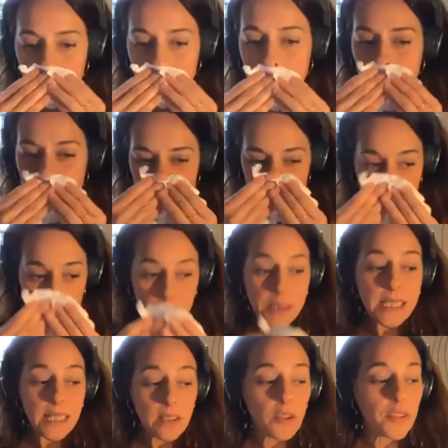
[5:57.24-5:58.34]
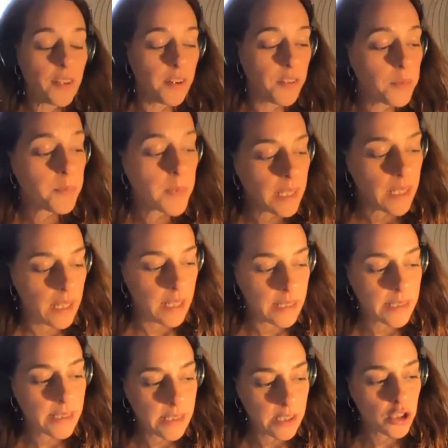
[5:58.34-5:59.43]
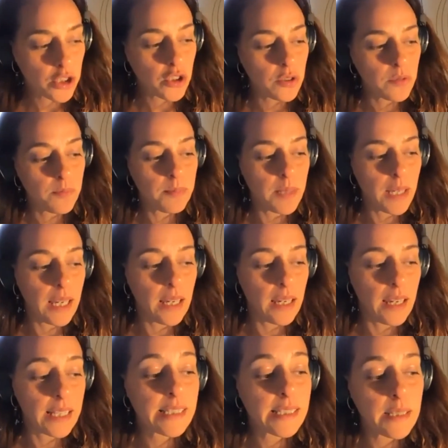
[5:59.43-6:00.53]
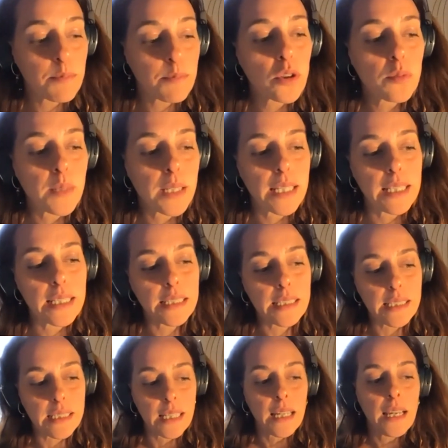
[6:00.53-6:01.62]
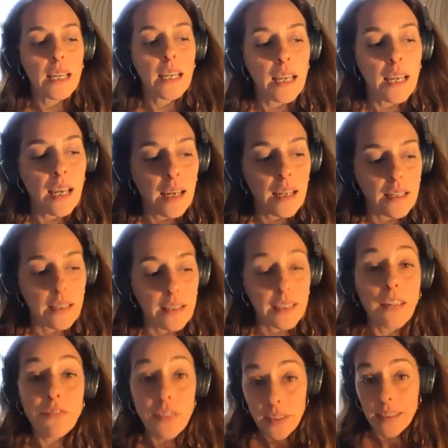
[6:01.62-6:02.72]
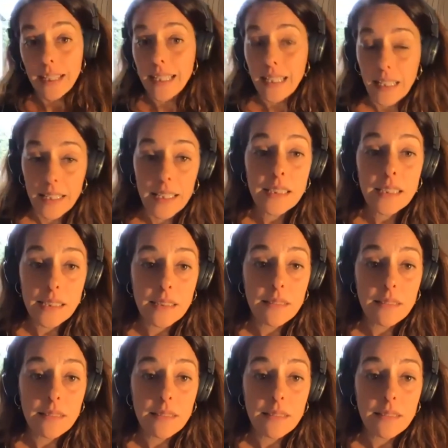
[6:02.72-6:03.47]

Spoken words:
In-depth psychotherapy, a symptom is never the illness,